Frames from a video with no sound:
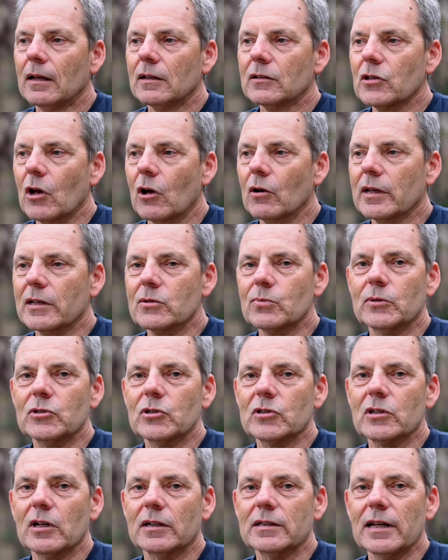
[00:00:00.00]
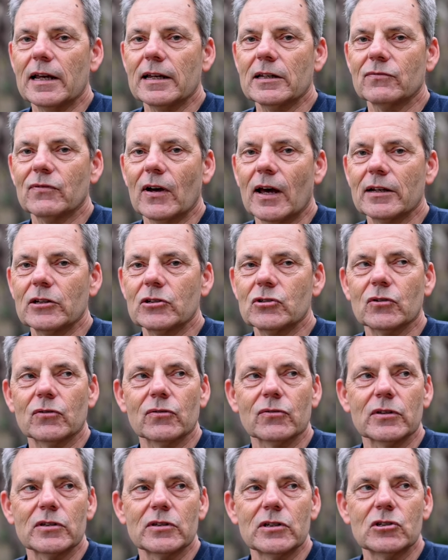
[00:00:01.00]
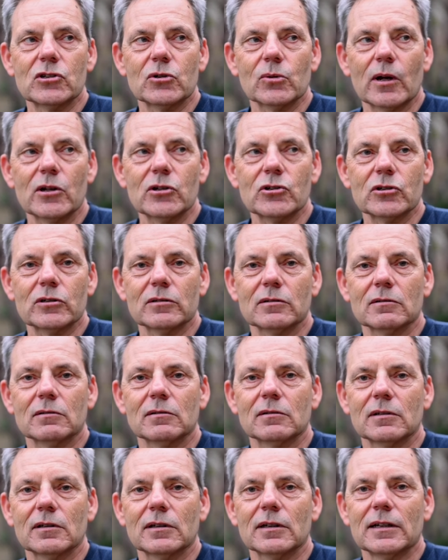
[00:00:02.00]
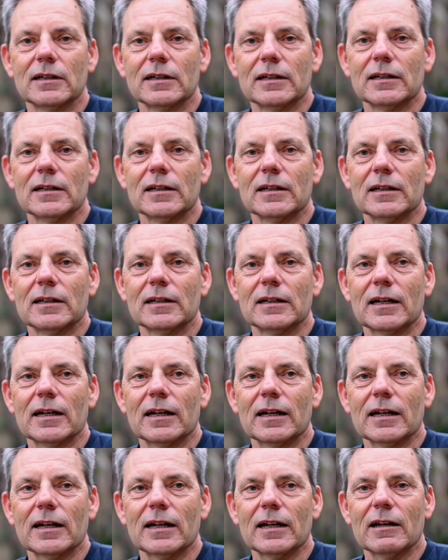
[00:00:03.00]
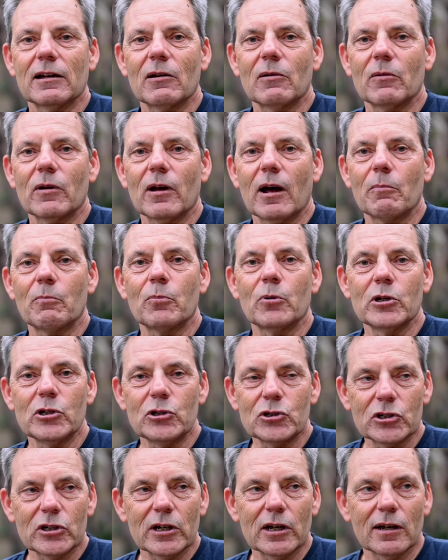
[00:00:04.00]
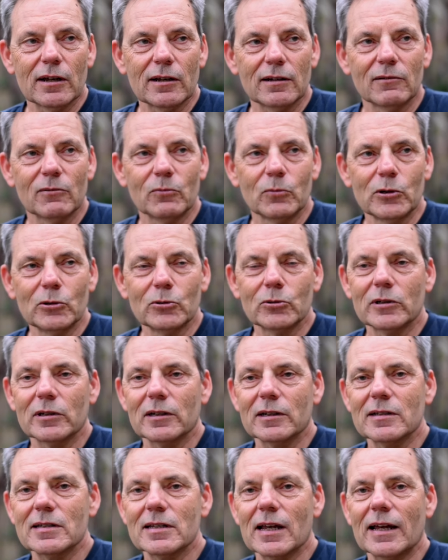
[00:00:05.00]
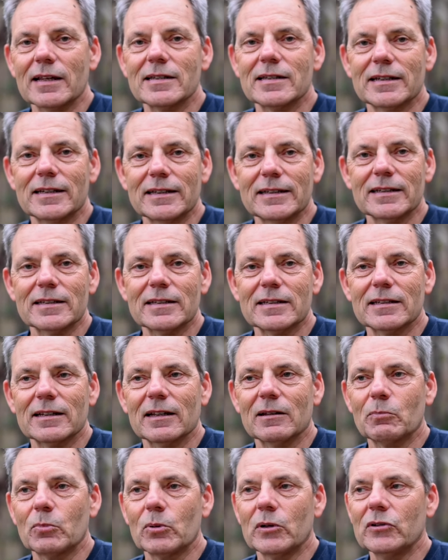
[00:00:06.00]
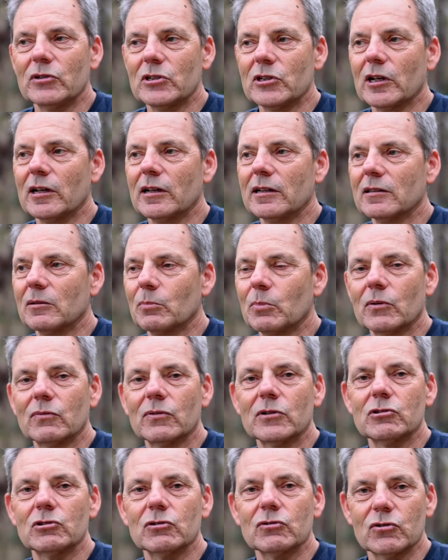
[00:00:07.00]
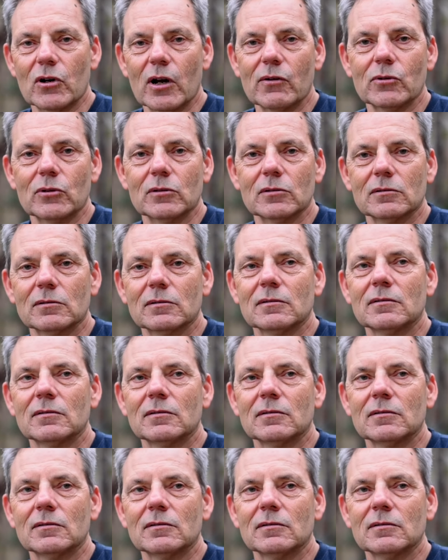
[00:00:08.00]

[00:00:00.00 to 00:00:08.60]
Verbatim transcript: So I guess we've just got to take advantage of the situation. Appreciate wilderness as it is, appreciate the privilege of travel,